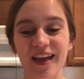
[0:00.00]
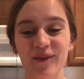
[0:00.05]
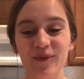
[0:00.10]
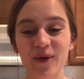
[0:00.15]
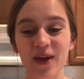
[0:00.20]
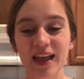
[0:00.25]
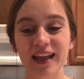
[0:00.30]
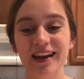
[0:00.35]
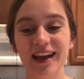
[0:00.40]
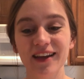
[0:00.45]

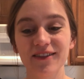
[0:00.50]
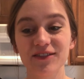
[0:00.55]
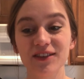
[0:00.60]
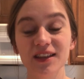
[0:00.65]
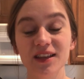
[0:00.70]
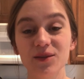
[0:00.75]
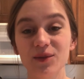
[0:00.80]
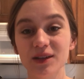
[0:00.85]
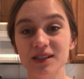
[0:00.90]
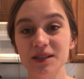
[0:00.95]
When I
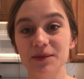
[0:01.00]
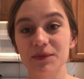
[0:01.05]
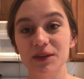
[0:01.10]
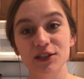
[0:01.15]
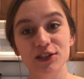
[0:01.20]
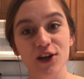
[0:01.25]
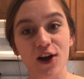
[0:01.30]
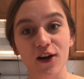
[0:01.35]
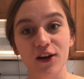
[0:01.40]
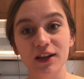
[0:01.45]
really want something
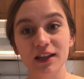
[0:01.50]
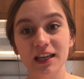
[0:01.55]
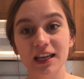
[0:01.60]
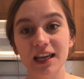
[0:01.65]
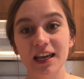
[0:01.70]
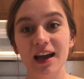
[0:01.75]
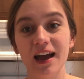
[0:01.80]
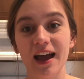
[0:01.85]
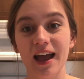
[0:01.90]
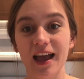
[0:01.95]

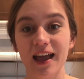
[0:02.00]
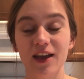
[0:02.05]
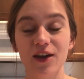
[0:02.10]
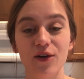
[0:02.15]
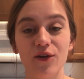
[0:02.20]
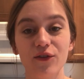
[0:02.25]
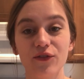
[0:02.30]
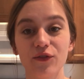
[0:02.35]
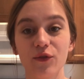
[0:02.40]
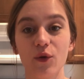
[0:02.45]
chocolatey, I
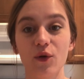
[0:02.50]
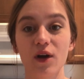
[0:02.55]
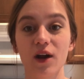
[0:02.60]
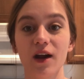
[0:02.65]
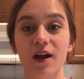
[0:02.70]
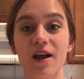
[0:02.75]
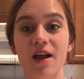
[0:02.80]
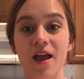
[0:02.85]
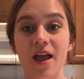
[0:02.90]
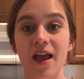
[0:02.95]
go
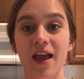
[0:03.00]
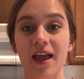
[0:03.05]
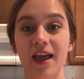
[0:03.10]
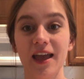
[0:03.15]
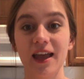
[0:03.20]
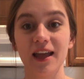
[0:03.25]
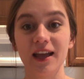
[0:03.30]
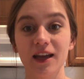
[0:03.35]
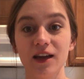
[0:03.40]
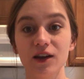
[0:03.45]
for
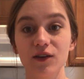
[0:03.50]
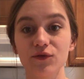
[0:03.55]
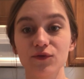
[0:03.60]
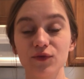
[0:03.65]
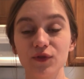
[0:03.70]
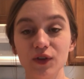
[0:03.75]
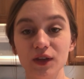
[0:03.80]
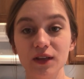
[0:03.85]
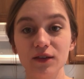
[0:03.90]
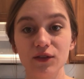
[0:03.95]
a
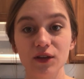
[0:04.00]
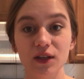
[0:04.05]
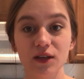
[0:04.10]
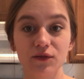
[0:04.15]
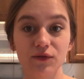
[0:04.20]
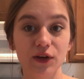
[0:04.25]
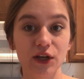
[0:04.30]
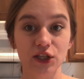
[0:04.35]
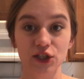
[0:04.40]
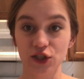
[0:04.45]
really, really
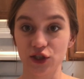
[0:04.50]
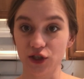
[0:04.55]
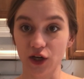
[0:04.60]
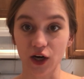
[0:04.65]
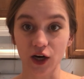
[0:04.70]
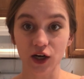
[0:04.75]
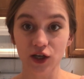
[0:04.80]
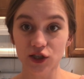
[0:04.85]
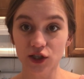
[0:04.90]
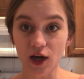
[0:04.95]
rich
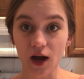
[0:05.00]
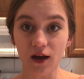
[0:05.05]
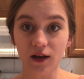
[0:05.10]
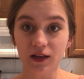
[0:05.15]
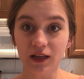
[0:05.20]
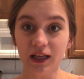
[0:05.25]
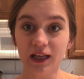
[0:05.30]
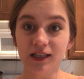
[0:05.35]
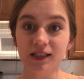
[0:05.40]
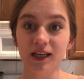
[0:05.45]
dark
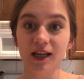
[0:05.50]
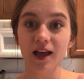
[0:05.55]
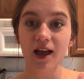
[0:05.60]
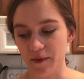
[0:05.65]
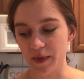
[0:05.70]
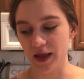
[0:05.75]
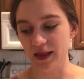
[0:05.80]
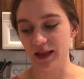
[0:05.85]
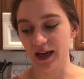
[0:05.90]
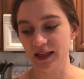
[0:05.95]
chocolate,
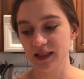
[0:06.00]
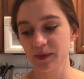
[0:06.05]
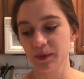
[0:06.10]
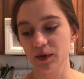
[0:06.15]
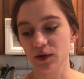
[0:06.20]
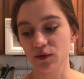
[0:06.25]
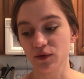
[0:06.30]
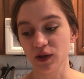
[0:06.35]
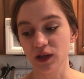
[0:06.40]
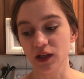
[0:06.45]
and that's
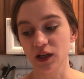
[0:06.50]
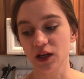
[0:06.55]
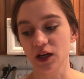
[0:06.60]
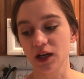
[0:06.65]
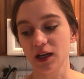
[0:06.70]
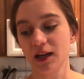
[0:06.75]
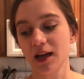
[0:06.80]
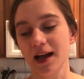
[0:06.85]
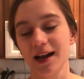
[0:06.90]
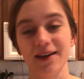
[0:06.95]
been a really
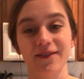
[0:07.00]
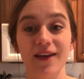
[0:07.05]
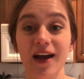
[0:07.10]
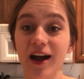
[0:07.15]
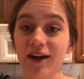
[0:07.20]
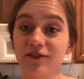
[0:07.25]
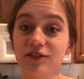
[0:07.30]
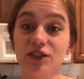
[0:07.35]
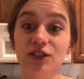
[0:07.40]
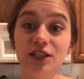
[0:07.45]
good kind of
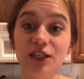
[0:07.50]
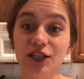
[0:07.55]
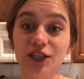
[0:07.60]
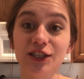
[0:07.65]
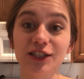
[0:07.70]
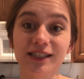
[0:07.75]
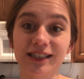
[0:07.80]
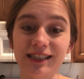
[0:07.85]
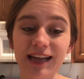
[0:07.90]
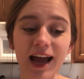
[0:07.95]
after dinner
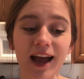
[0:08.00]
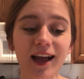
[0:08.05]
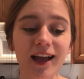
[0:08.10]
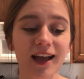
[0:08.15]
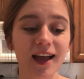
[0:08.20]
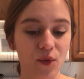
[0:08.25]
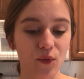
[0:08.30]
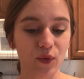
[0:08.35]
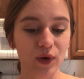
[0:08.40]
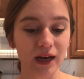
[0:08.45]

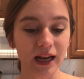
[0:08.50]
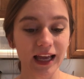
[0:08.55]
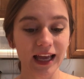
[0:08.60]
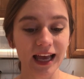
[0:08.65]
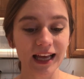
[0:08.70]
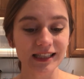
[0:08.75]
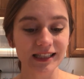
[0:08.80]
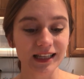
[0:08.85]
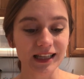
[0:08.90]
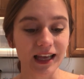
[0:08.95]
snack. When I
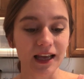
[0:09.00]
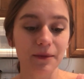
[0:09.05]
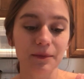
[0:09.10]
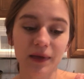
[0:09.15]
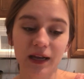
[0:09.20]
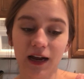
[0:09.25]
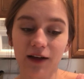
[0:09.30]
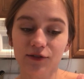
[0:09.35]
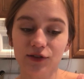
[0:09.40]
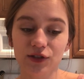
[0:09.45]
get to like
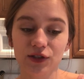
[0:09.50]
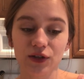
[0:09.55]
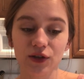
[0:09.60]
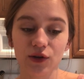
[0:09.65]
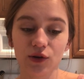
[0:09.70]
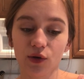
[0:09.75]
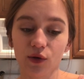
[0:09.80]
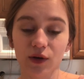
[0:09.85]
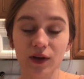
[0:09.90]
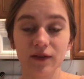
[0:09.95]

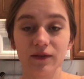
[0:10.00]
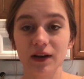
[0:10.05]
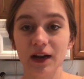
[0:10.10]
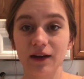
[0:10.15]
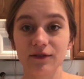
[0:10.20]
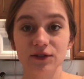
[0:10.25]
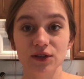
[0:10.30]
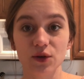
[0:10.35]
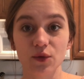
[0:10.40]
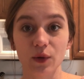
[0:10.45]
mid-afternoon or even
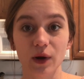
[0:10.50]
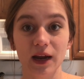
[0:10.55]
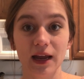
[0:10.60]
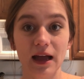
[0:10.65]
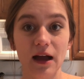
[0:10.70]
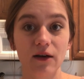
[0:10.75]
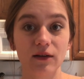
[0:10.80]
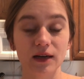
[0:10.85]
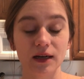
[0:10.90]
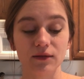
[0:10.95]
after a
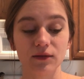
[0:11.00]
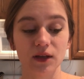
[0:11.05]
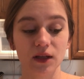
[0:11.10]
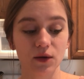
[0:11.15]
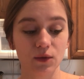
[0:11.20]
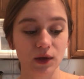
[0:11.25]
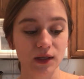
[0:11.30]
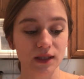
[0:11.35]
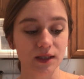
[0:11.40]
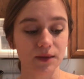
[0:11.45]
workout and I really
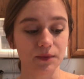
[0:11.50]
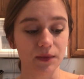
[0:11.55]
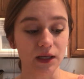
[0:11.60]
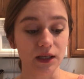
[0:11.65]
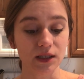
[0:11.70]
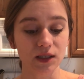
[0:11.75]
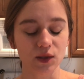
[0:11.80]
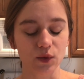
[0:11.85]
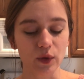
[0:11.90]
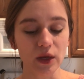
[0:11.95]
want something
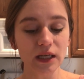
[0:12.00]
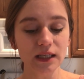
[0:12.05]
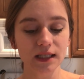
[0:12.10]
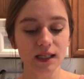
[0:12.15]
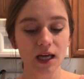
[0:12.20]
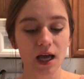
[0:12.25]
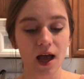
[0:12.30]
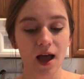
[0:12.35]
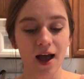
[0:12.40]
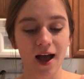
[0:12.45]
sweet,
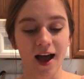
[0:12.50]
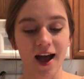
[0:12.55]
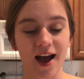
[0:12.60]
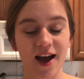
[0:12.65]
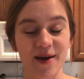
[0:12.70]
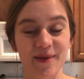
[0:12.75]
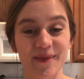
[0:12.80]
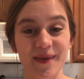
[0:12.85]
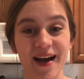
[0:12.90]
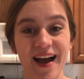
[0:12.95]

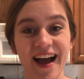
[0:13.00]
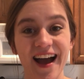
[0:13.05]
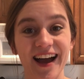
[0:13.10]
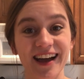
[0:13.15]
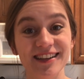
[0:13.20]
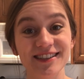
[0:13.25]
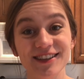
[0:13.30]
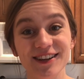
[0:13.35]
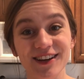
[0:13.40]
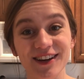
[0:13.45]

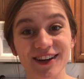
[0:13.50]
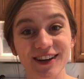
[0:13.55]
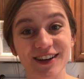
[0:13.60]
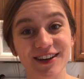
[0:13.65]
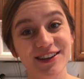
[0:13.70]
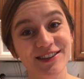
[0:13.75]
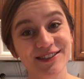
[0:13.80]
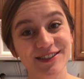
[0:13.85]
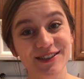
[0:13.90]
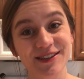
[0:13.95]
I turn
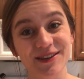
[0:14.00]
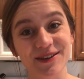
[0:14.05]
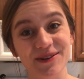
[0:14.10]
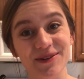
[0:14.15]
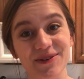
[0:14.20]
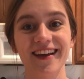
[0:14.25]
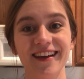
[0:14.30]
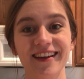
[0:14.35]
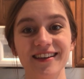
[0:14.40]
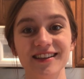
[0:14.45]

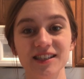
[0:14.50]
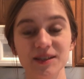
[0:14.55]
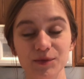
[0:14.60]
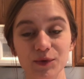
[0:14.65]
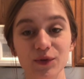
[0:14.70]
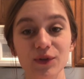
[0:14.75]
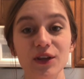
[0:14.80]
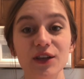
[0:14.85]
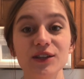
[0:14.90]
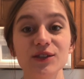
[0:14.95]
to
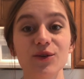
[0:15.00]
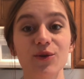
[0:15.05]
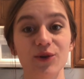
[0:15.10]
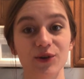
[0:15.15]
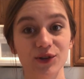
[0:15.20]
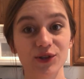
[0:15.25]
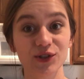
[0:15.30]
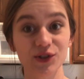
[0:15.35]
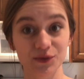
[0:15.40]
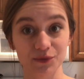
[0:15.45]
smoothies or
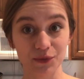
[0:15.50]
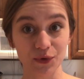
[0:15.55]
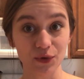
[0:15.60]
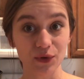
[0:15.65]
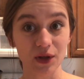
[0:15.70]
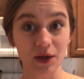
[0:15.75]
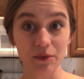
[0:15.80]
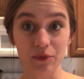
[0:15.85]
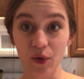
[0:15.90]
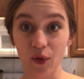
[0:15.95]

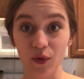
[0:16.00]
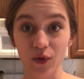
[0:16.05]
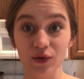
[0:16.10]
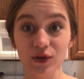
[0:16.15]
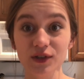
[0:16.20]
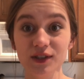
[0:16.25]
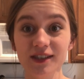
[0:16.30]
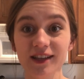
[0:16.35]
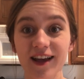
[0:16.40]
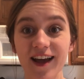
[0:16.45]
smoothie
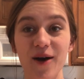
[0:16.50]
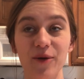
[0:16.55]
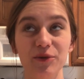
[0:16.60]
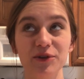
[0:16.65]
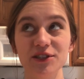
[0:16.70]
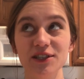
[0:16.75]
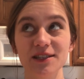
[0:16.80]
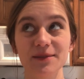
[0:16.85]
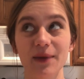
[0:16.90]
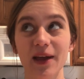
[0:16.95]
bowls,
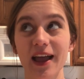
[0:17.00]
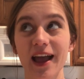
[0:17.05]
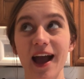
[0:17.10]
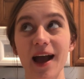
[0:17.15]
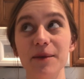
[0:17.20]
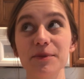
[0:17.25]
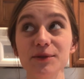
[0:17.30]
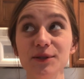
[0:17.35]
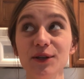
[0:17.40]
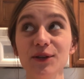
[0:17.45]
which is my
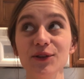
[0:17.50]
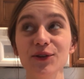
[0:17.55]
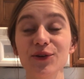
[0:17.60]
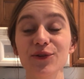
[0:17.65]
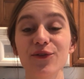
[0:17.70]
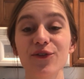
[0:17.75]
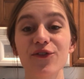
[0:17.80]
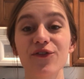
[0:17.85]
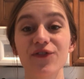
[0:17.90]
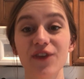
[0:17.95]

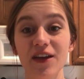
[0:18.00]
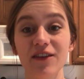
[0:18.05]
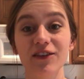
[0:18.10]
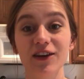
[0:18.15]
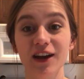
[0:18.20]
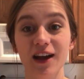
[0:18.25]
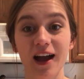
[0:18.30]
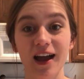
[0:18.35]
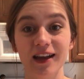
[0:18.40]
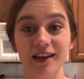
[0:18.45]
absolute
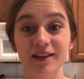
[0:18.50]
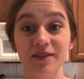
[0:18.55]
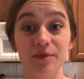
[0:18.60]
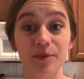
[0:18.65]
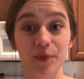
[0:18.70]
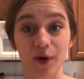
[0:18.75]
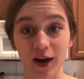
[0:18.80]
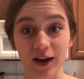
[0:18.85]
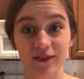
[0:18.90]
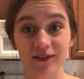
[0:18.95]
favorite kind
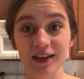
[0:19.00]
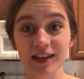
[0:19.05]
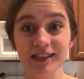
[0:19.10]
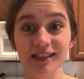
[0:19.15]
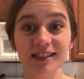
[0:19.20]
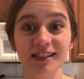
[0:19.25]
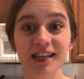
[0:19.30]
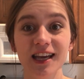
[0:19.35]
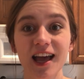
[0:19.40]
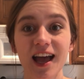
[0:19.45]
of
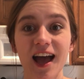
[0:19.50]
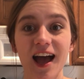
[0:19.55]
breakfast.